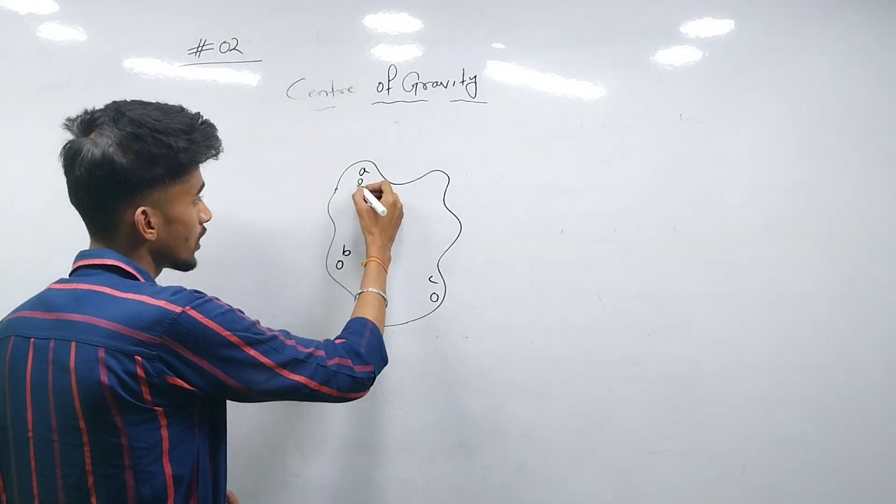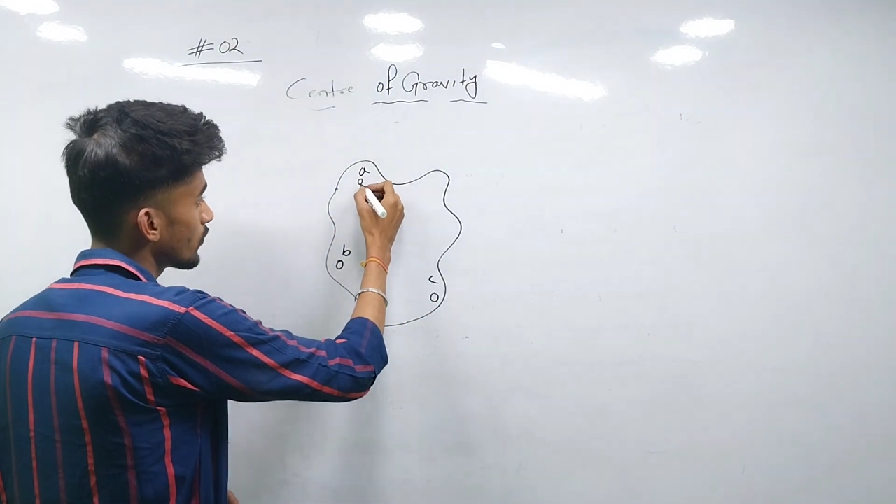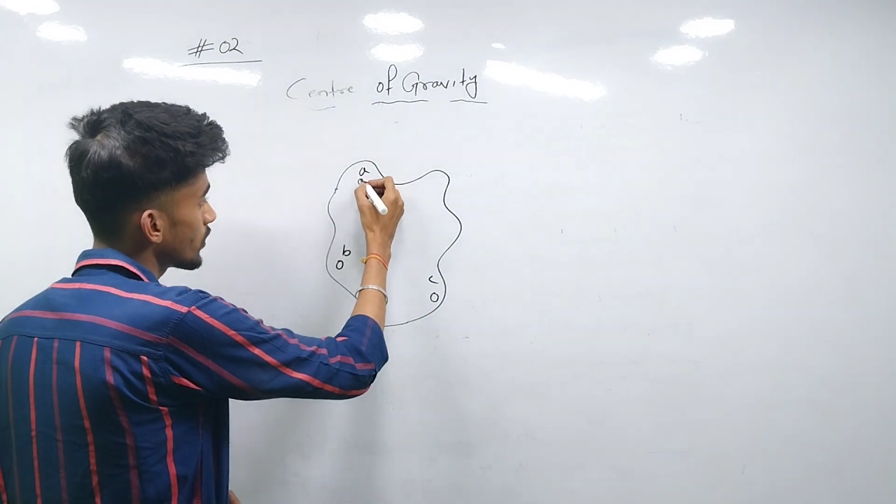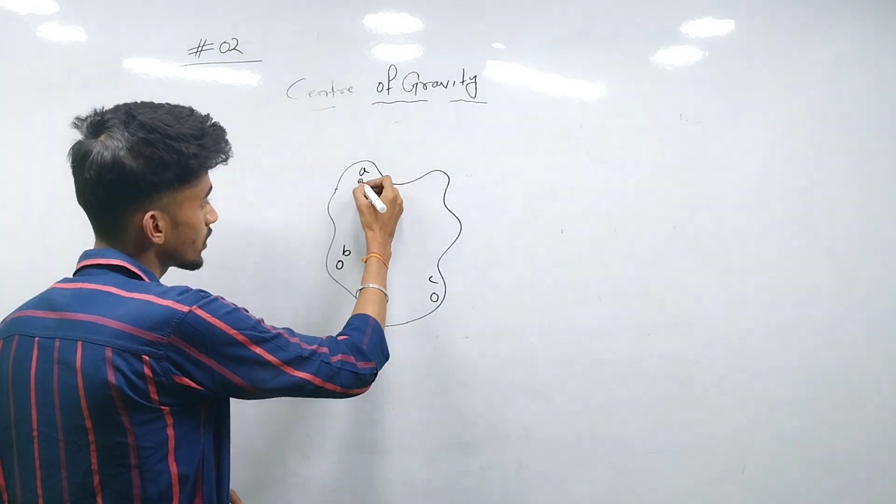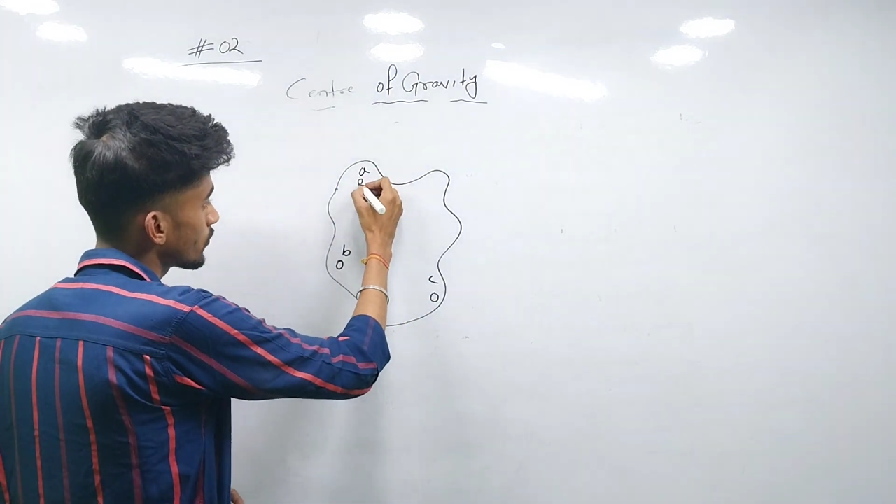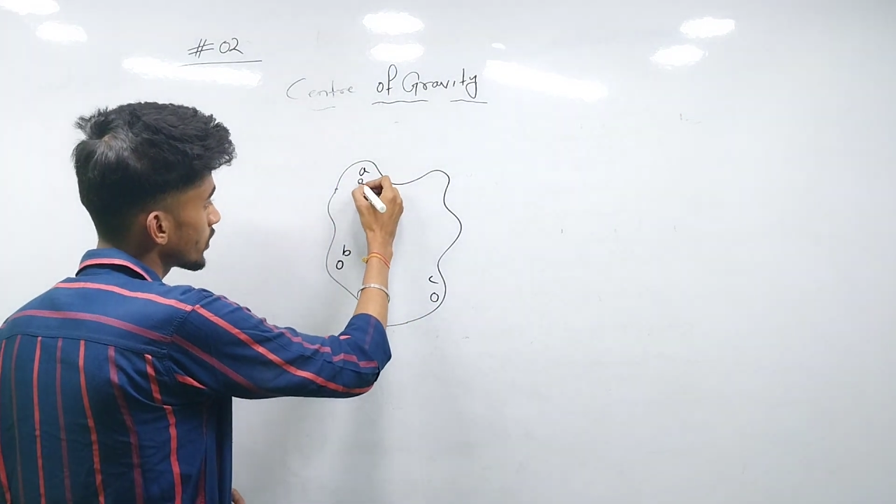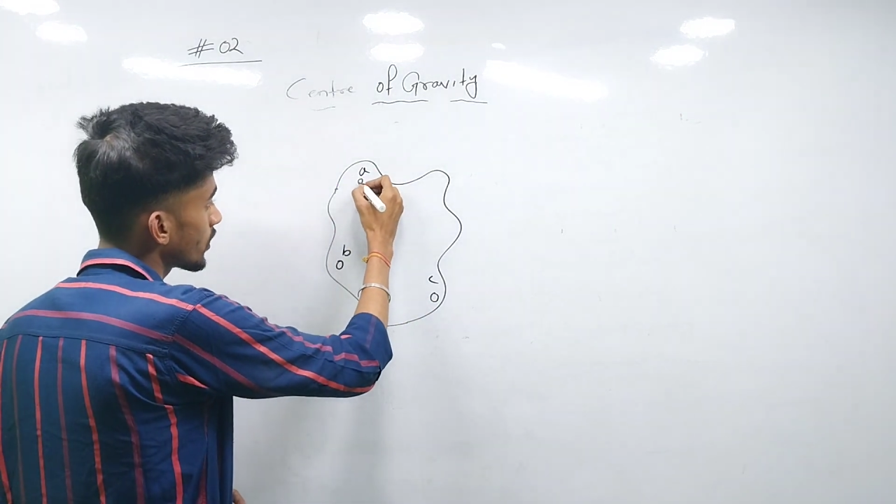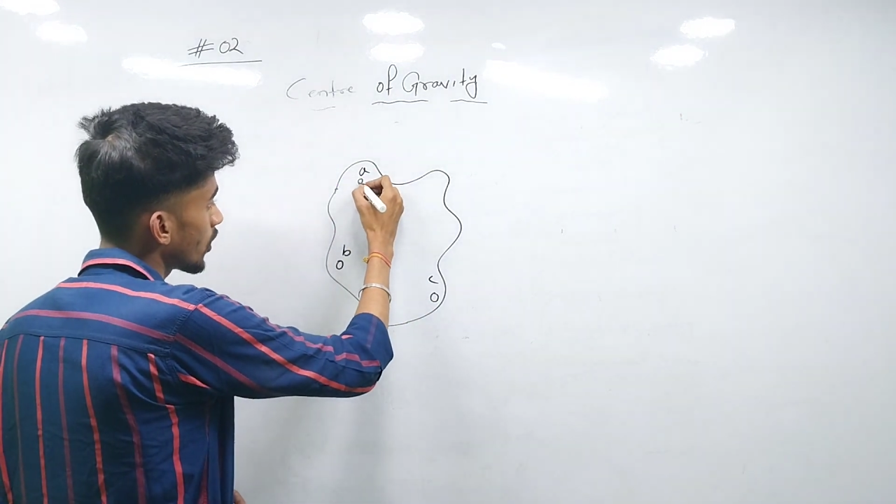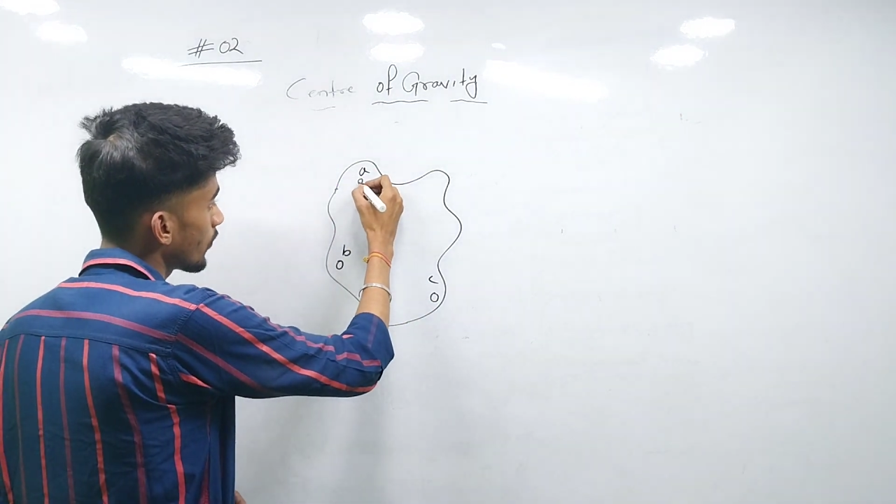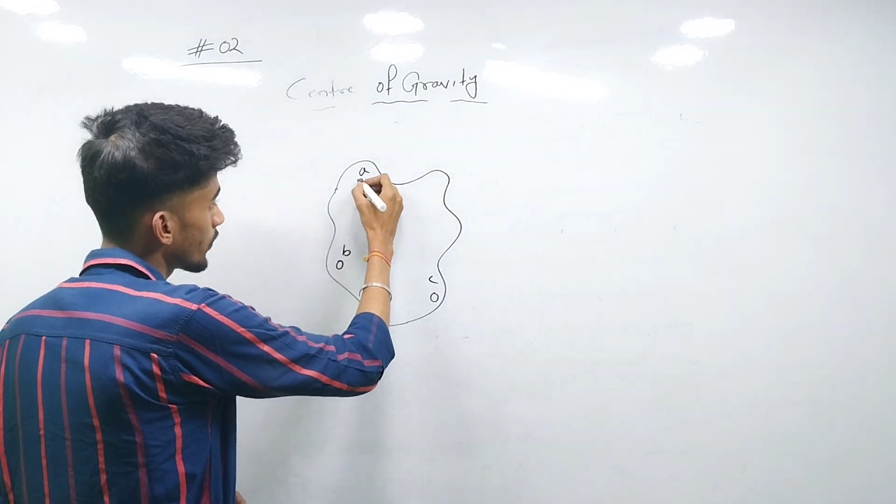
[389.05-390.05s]
we
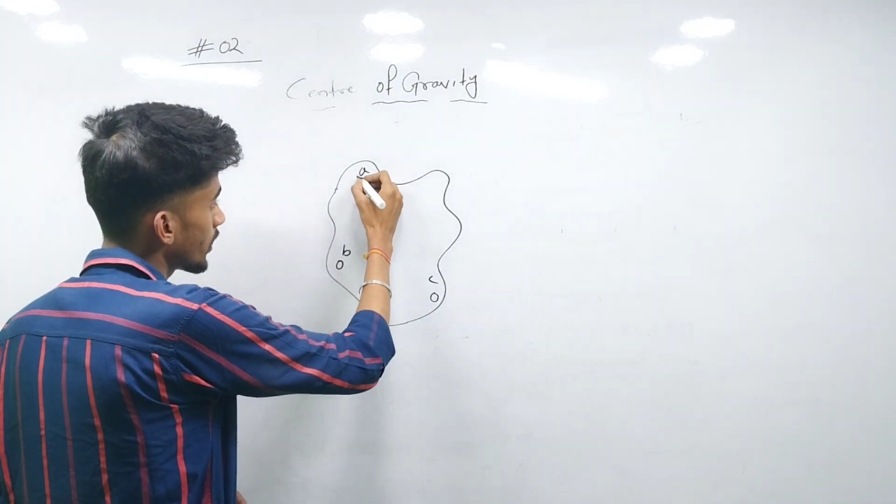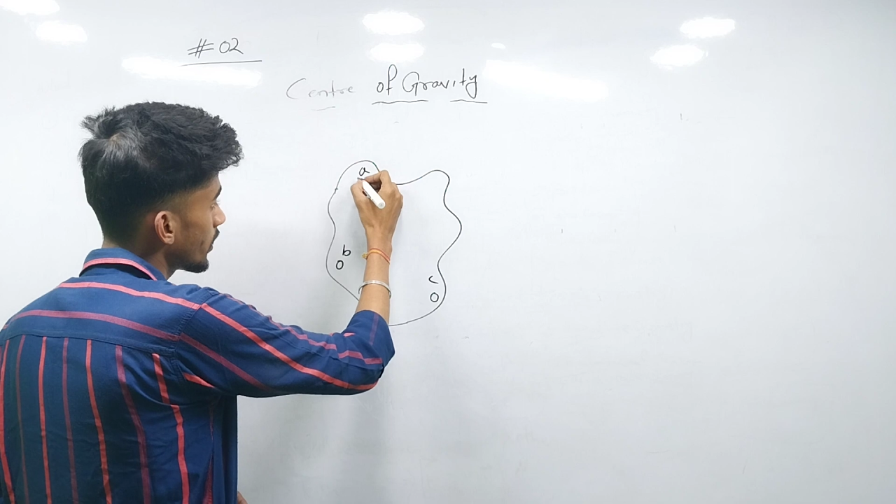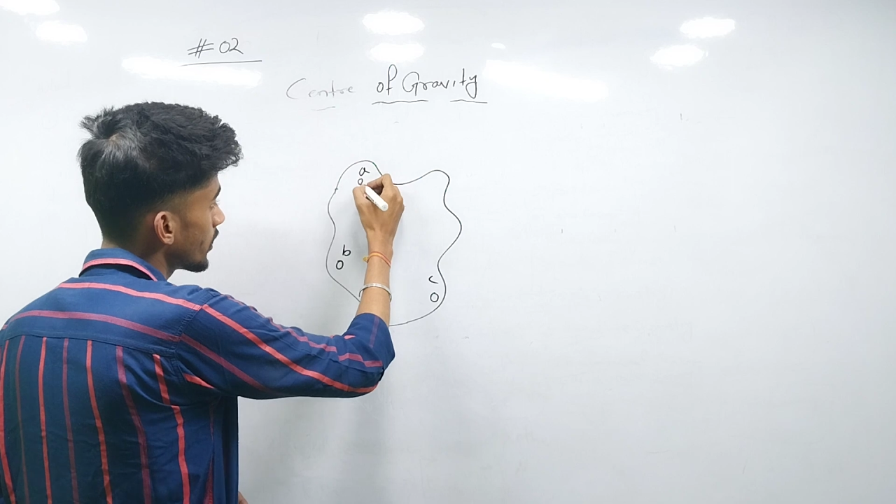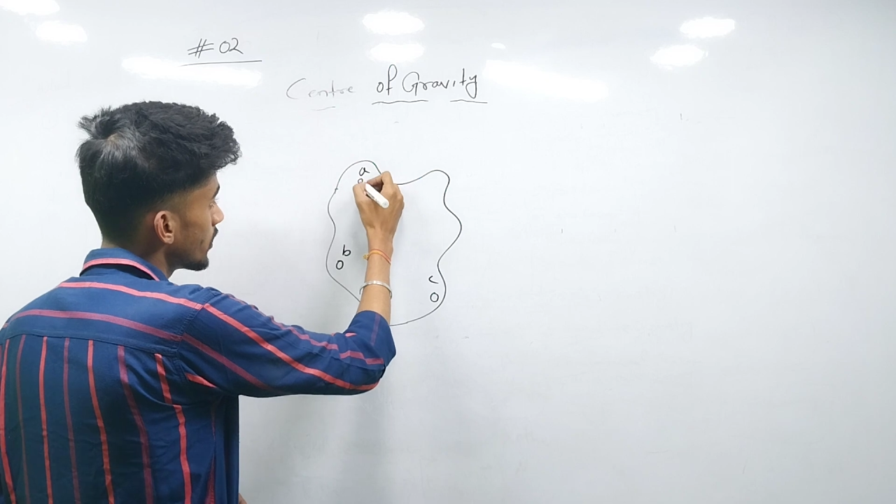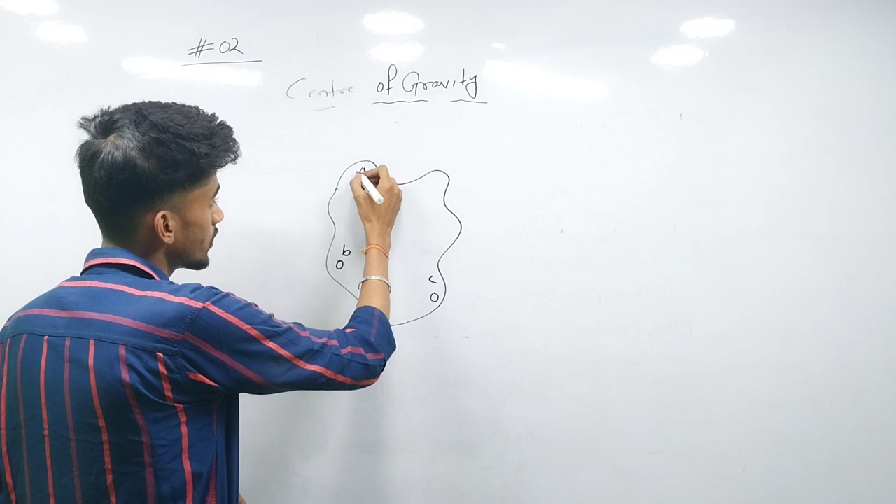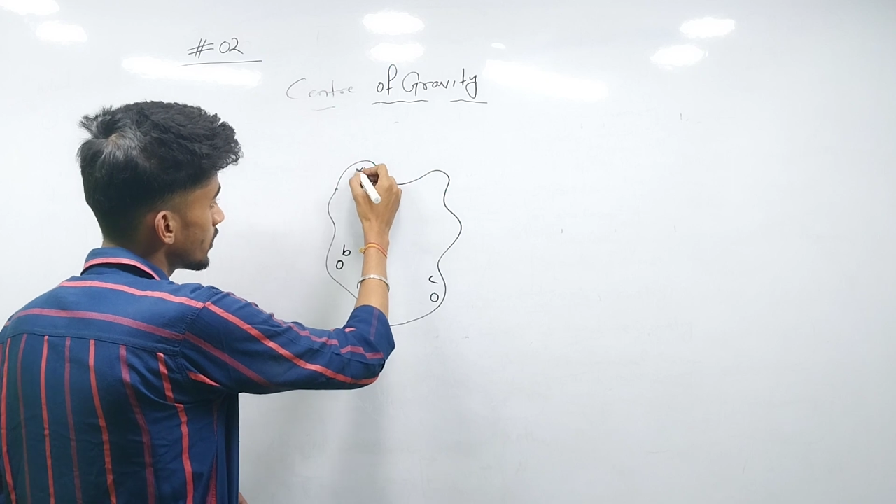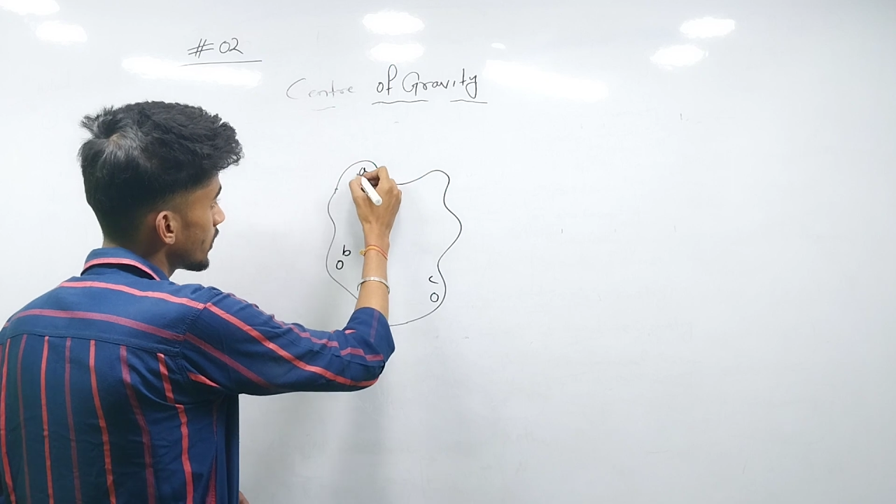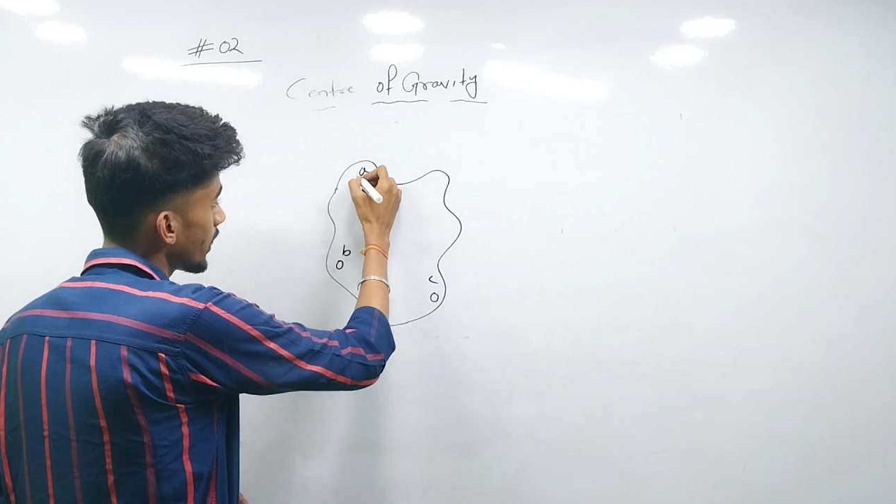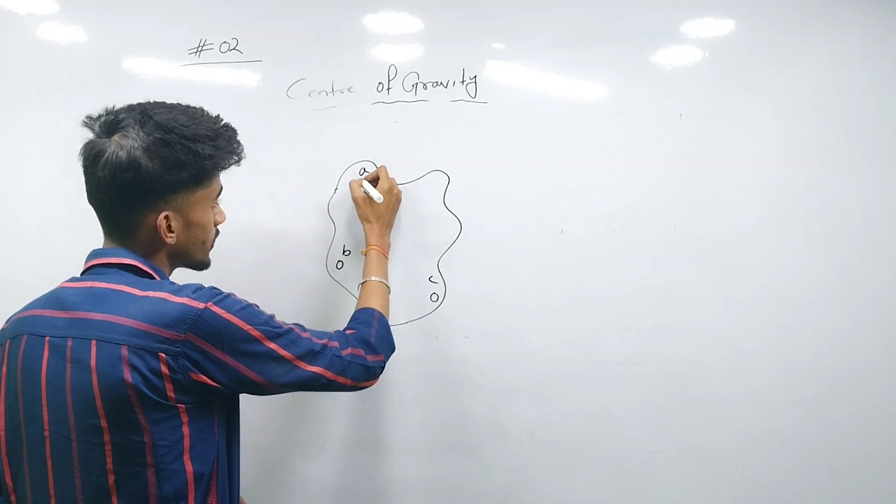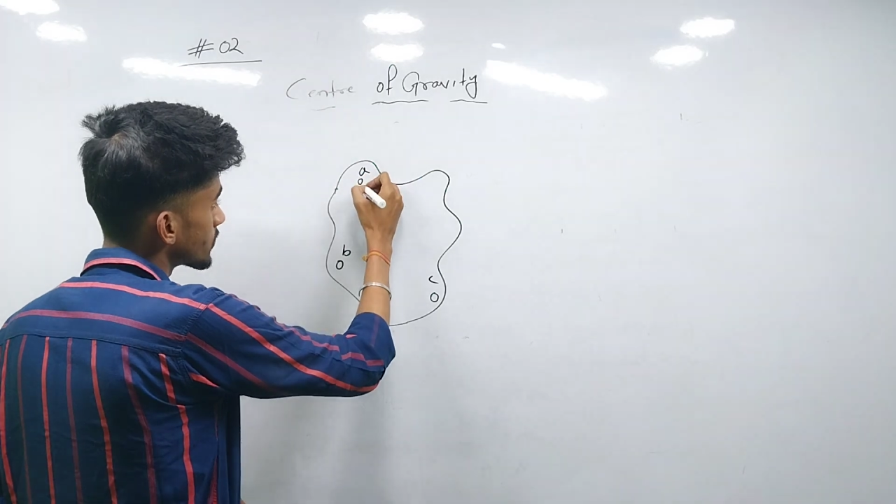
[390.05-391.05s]
can obtain
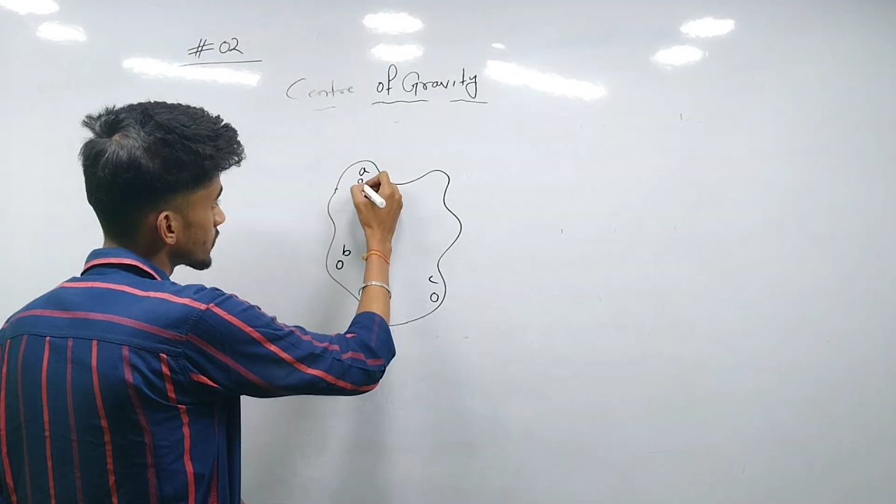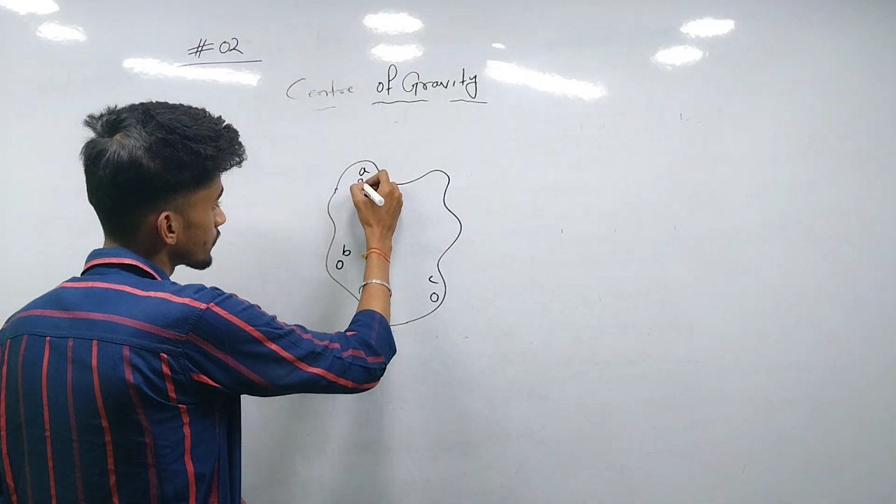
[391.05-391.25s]
lines.